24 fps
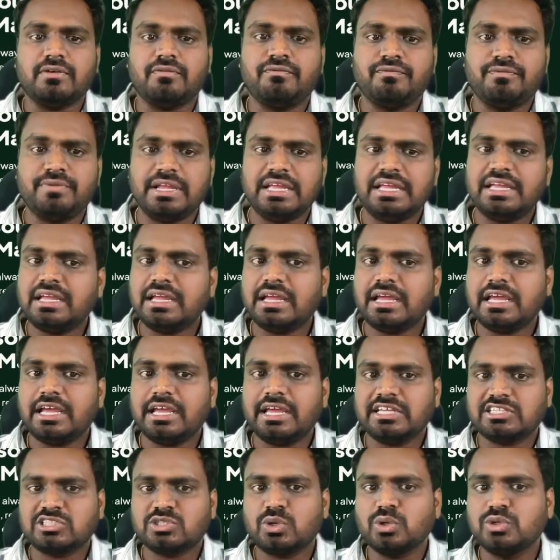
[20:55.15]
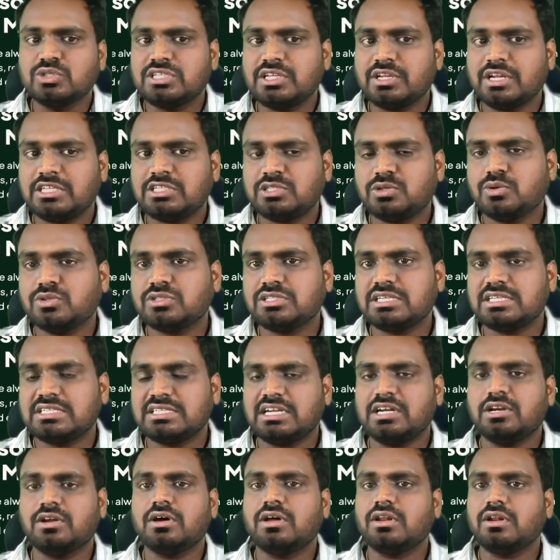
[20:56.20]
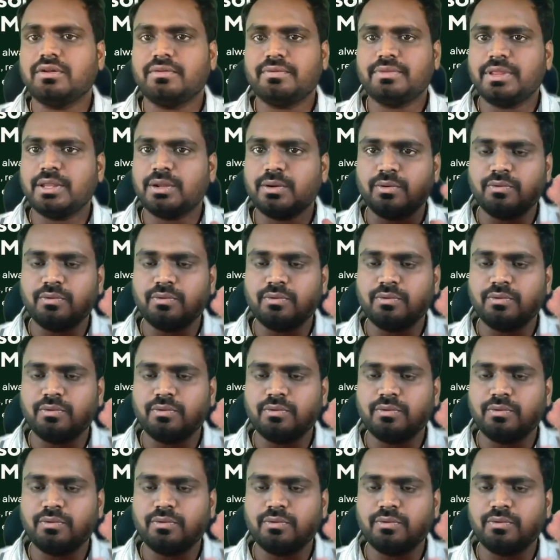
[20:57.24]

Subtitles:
free exclusive resources and all.